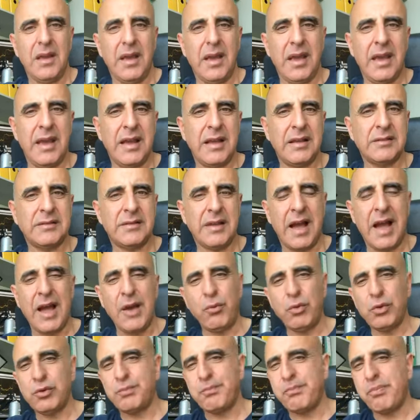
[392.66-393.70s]
And I
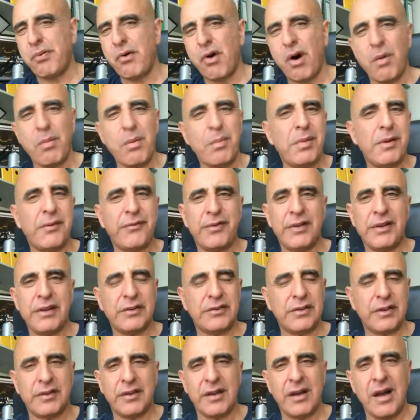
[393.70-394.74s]
would probably
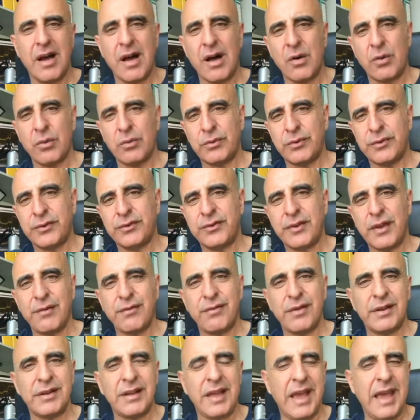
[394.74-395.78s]
finish at around
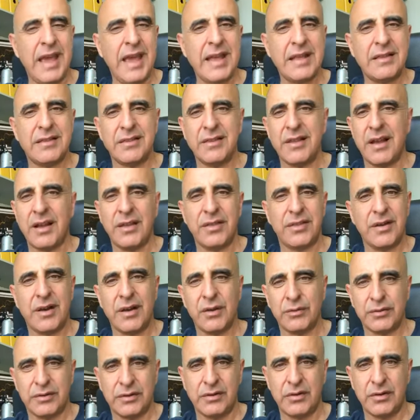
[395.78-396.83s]
seven, eight, nine
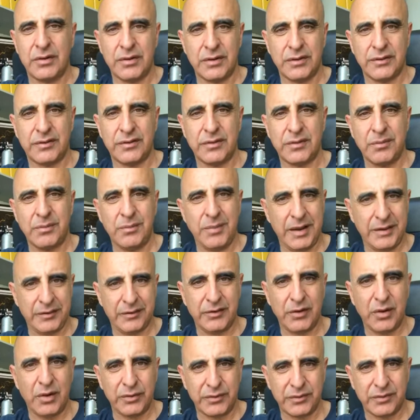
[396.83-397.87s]
thousand dollars max
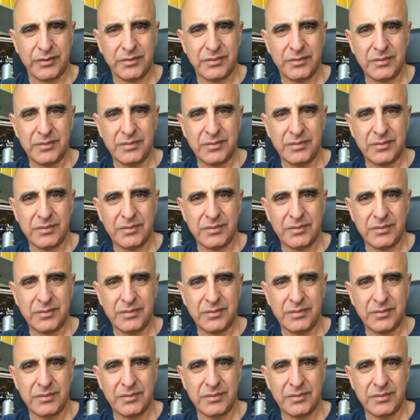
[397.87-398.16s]
loss.